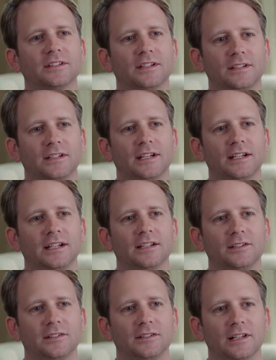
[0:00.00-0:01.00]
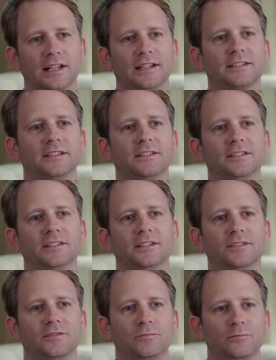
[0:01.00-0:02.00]
to take classes
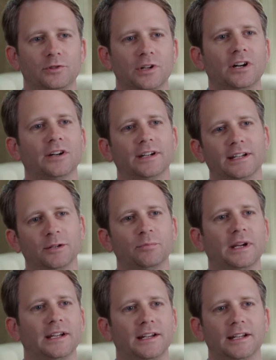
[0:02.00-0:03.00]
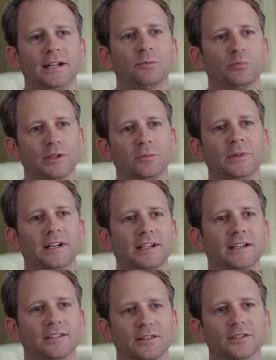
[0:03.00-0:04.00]
in drawing and painting and
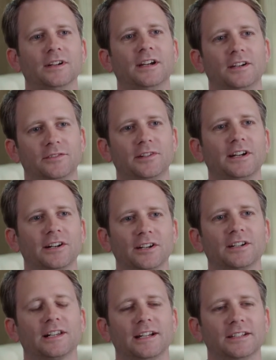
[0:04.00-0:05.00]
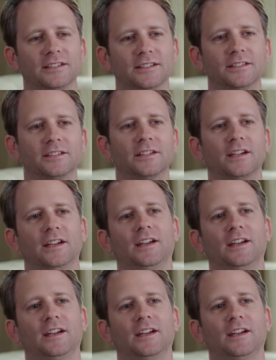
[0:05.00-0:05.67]
printmaking, so fine art classes.